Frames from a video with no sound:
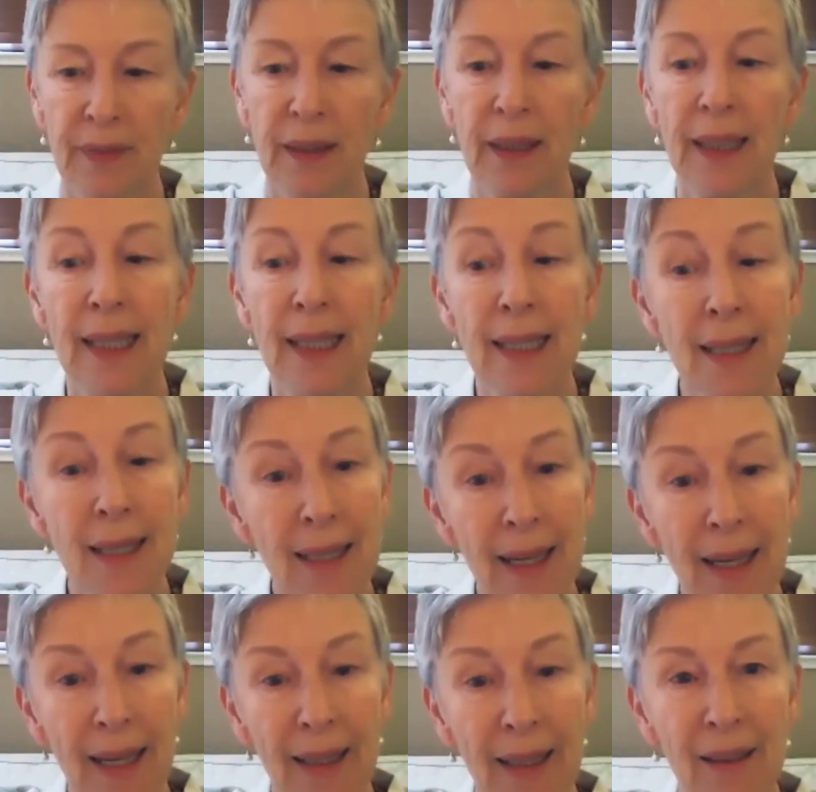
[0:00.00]

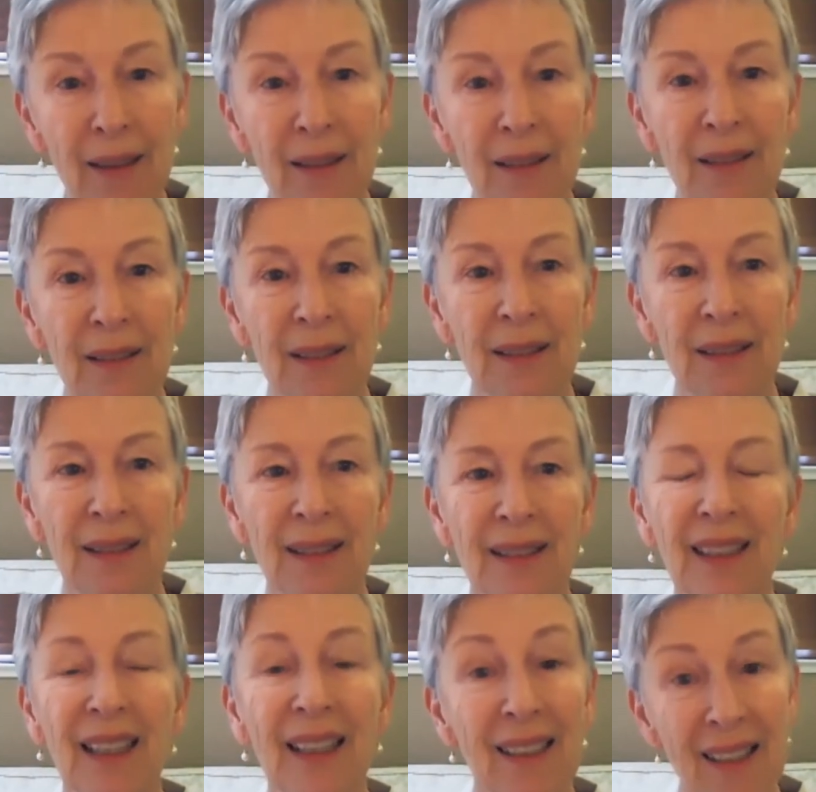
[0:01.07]
Instead,
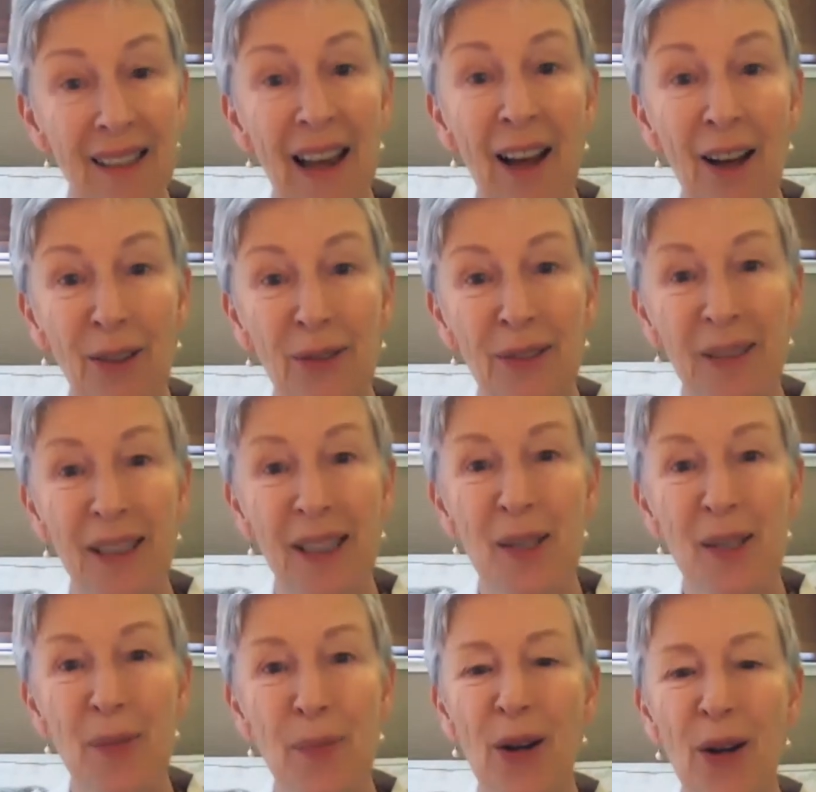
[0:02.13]
and now this
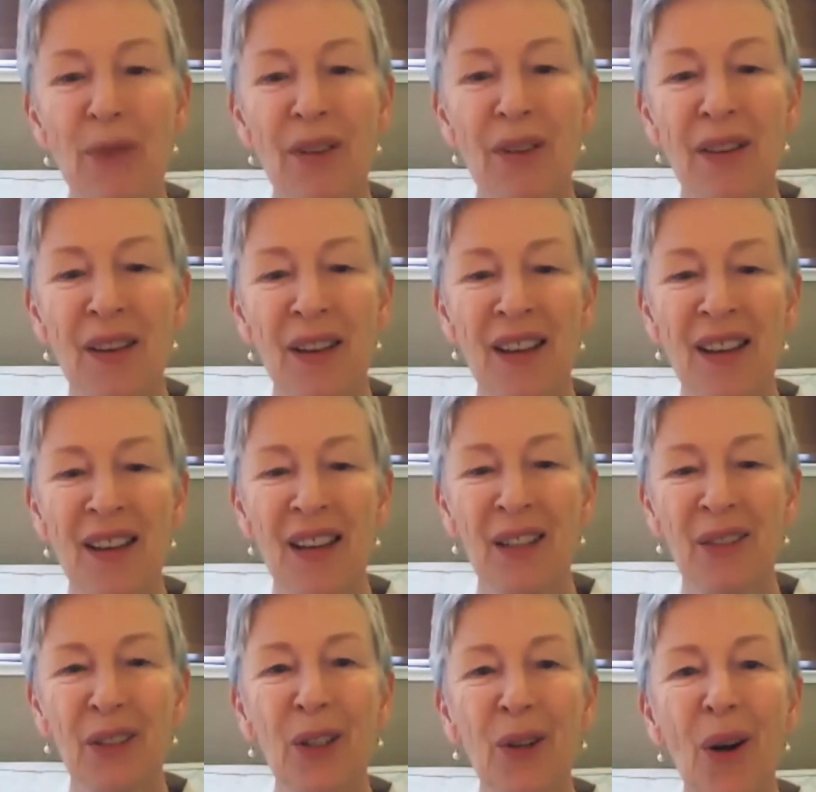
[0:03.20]
part
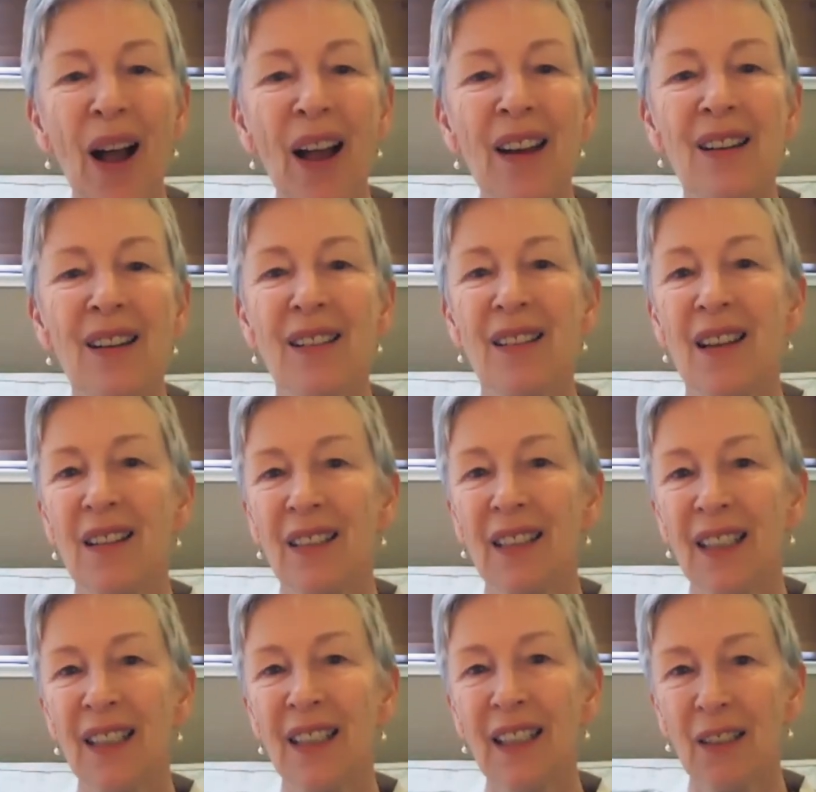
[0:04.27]
requires our
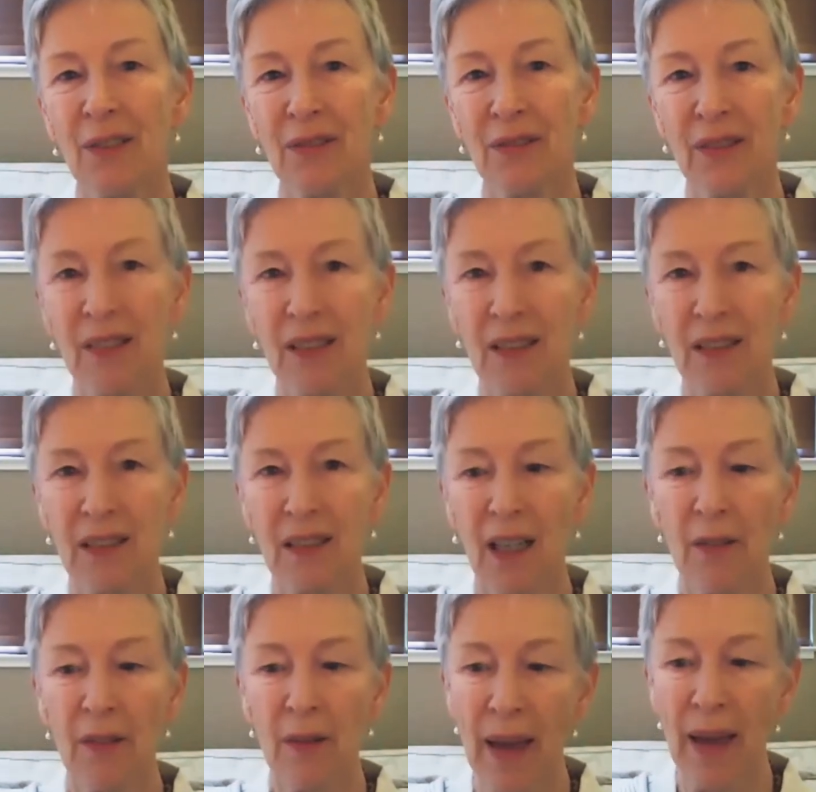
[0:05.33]
gift
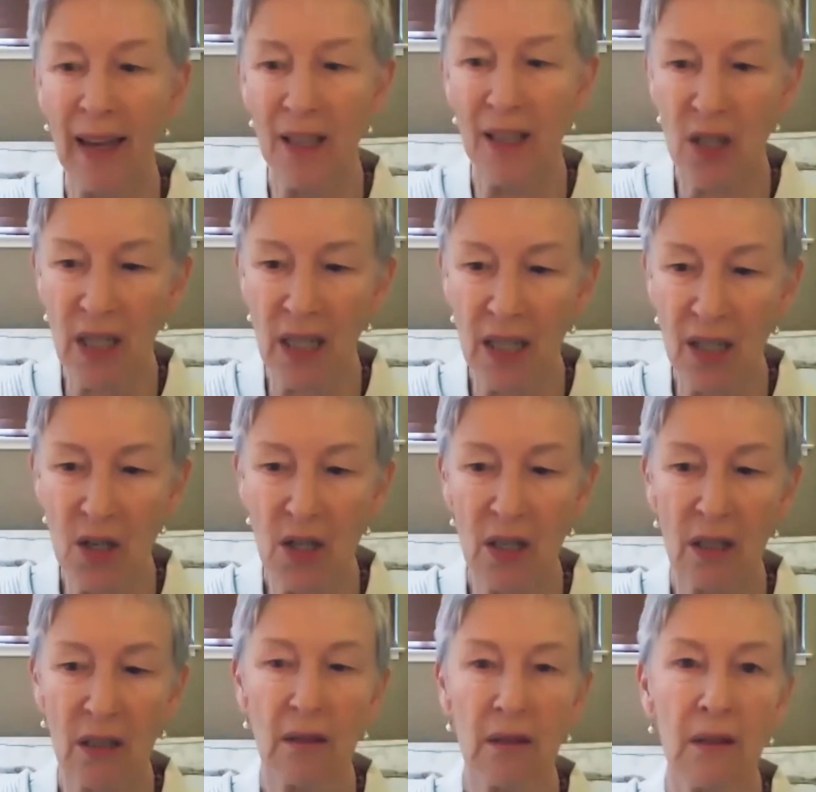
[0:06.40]
of
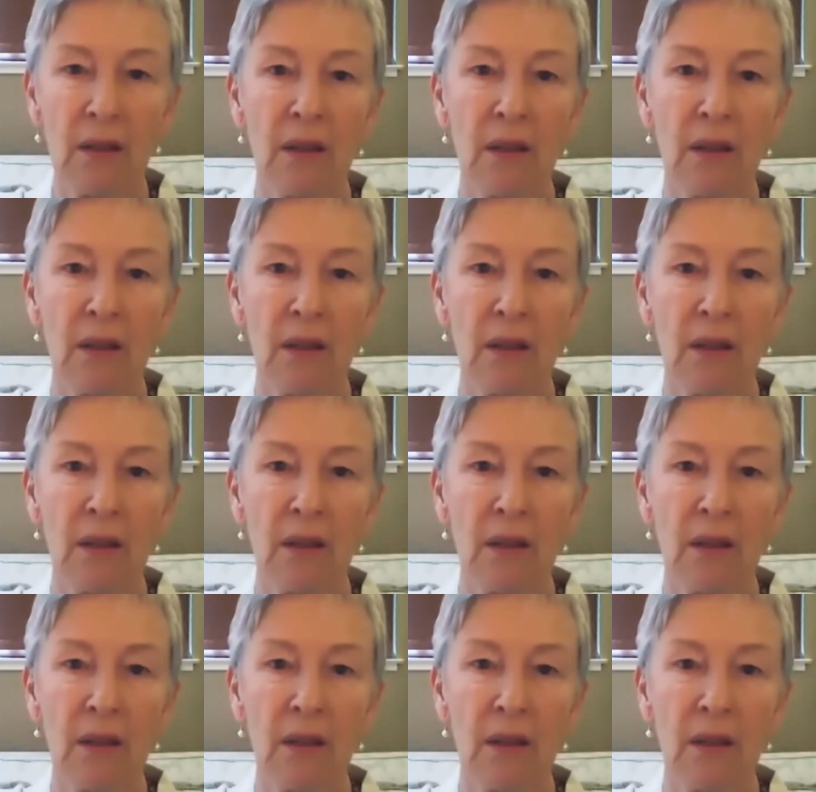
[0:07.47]
imagination